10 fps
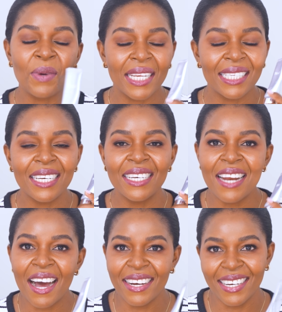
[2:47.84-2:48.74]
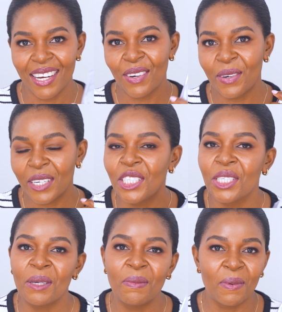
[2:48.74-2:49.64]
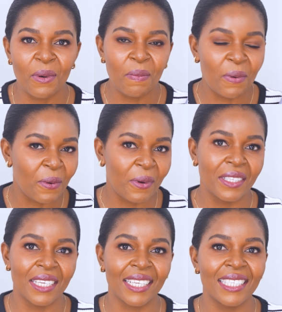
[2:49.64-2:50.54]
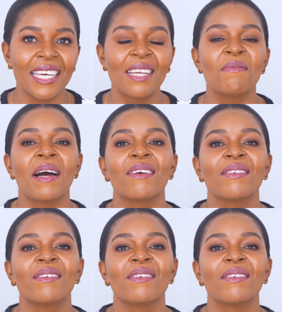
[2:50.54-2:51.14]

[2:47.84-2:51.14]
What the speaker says: was a non-negotiable product in my